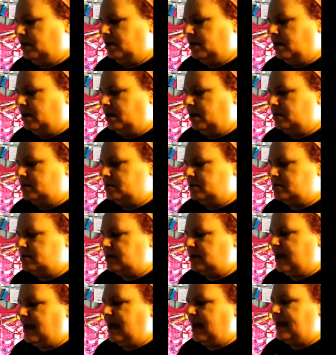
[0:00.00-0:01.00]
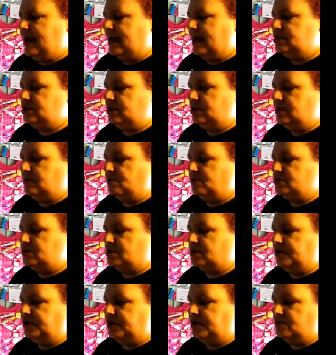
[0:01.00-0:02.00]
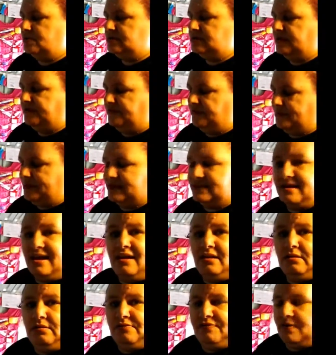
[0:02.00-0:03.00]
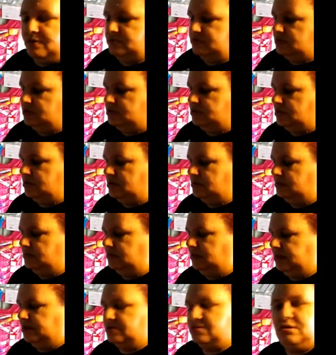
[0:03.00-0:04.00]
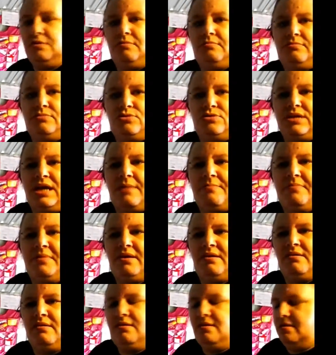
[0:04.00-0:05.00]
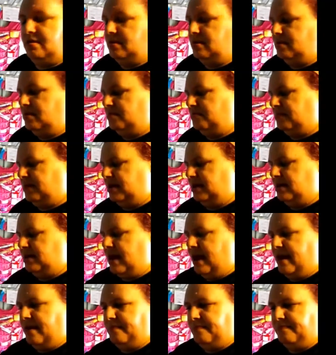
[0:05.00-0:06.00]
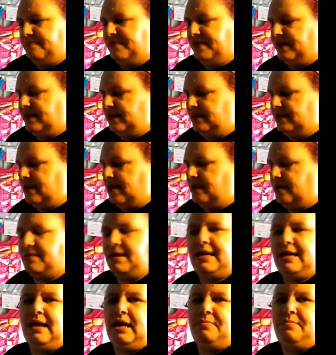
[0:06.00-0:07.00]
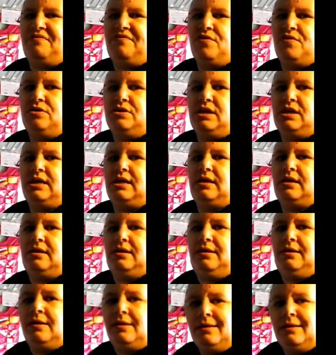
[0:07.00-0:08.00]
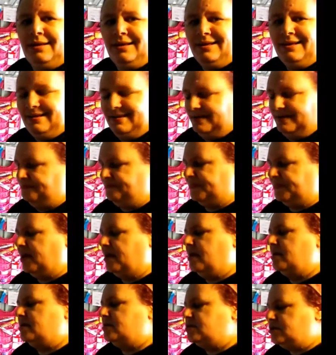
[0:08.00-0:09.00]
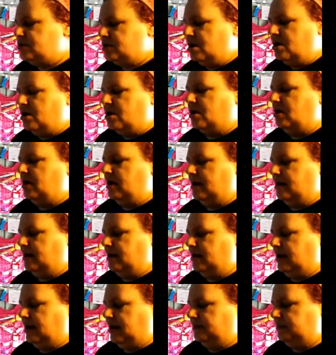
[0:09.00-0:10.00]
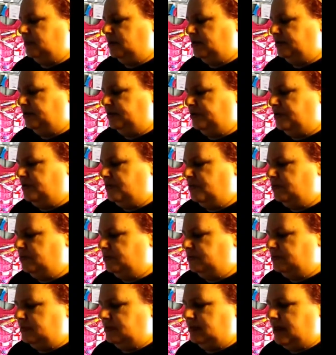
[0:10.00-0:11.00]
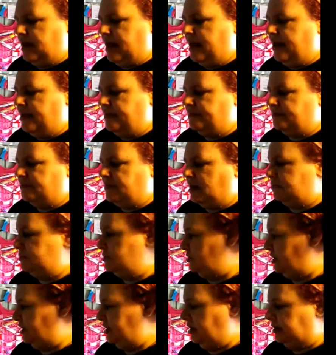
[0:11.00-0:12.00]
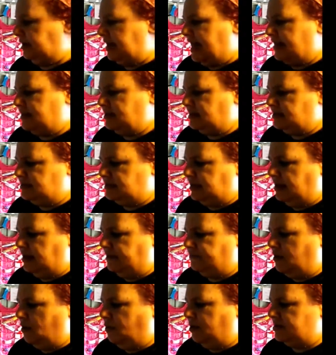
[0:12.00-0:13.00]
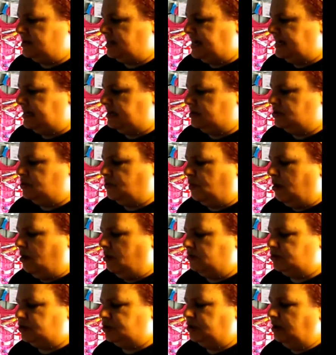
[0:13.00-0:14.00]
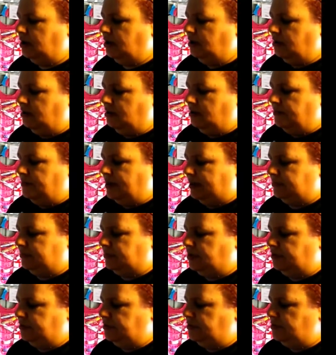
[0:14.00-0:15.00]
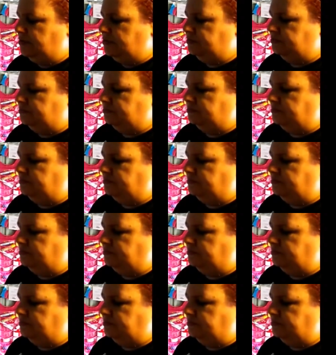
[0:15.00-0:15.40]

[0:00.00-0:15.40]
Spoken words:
and I actually was going to use it for myself. I was just going to, you know, so just get me thingy in there. I can't get my phone in it. So I'm going to, I was looking online yesterday, I've got one lady to watch, but I'm going to,